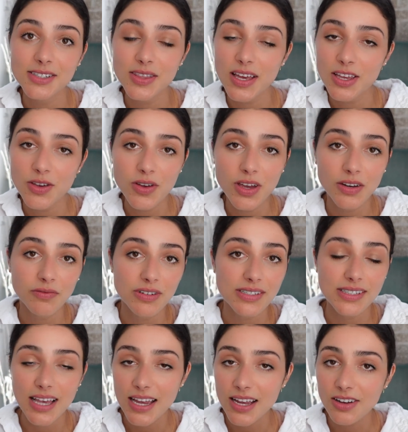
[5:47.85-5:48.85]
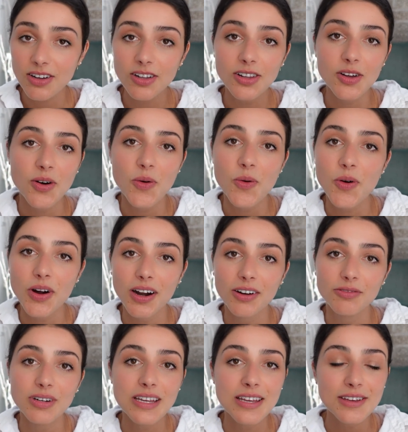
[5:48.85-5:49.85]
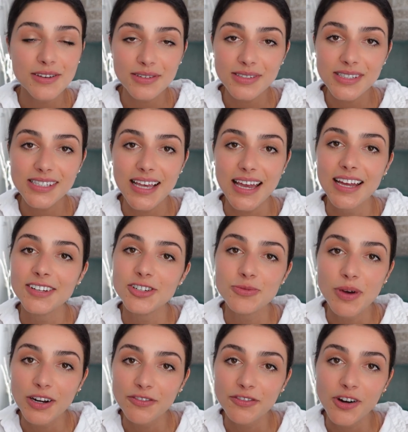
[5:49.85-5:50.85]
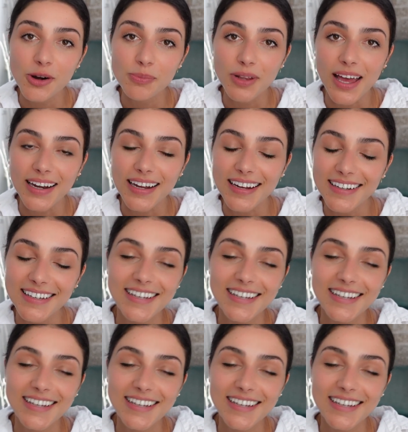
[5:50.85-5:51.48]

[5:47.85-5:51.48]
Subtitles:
that you can recycle or reuse and do better for our planet.